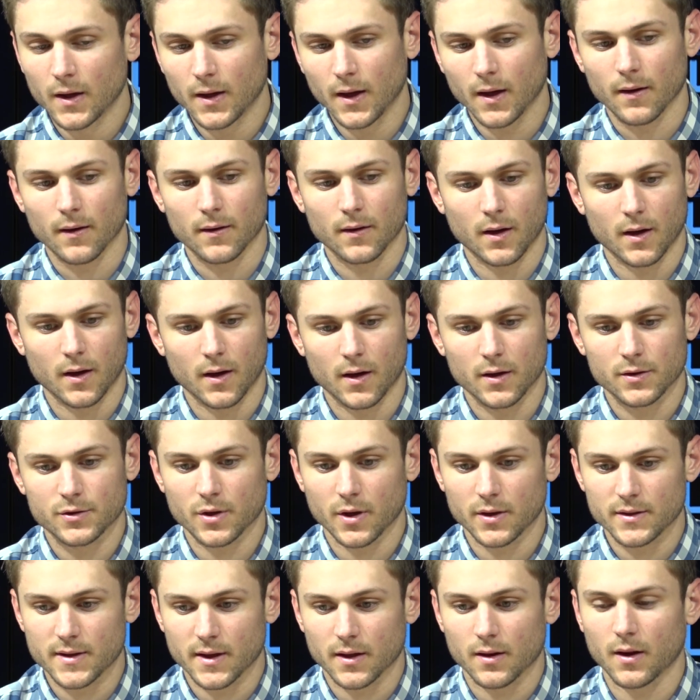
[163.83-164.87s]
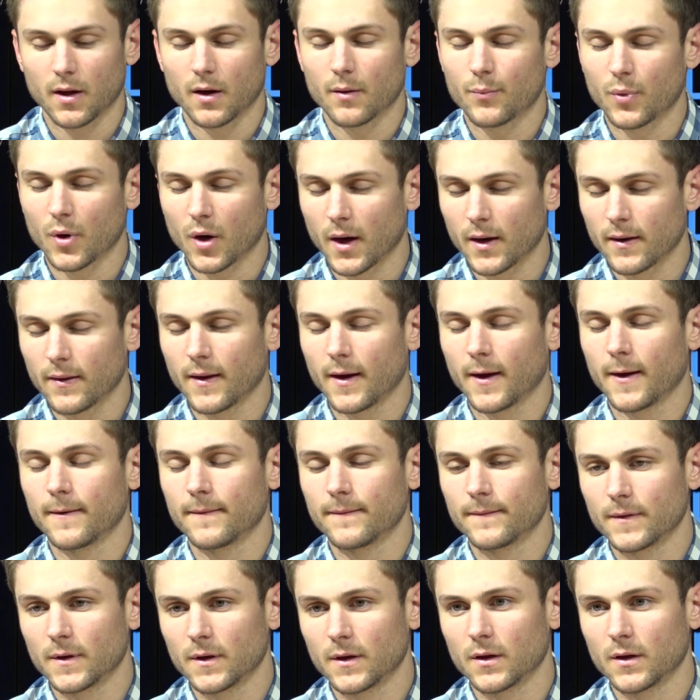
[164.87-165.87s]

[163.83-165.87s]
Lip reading: Yeah, I try to take a lot of pride in that.